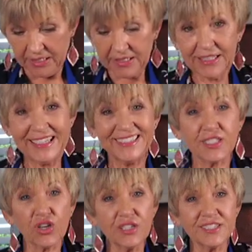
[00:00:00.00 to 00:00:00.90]
See,
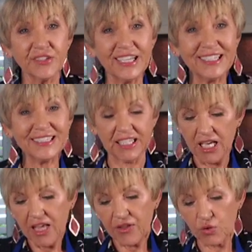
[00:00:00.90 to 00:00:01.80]
scones are easy. They're